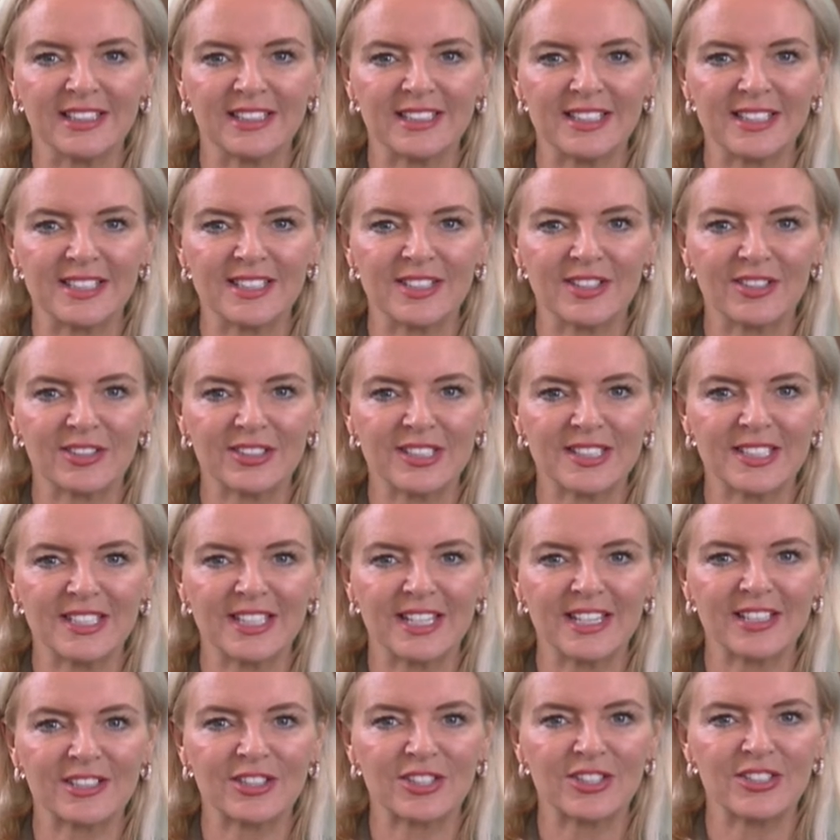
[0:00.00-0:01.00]
this Stocks in
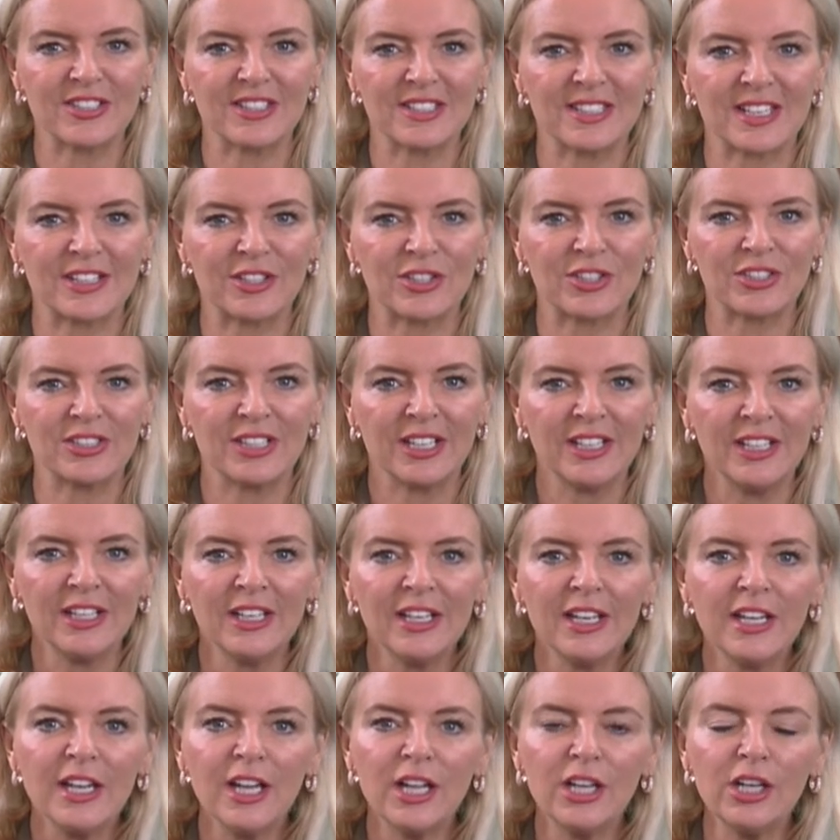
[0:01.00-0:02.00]
Action session,
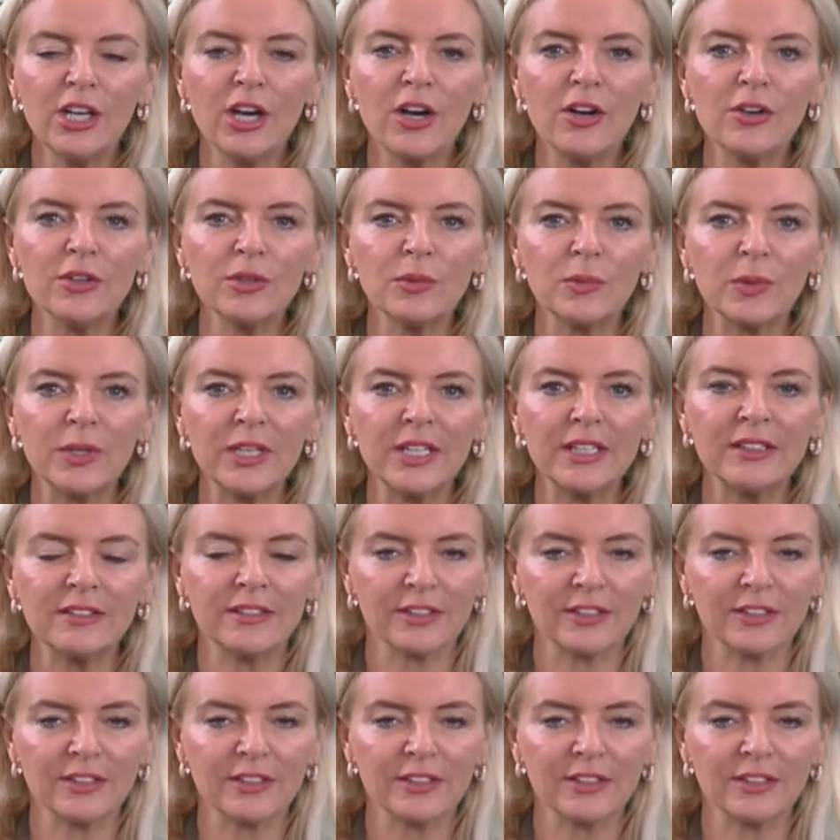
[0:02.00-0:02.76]
along with the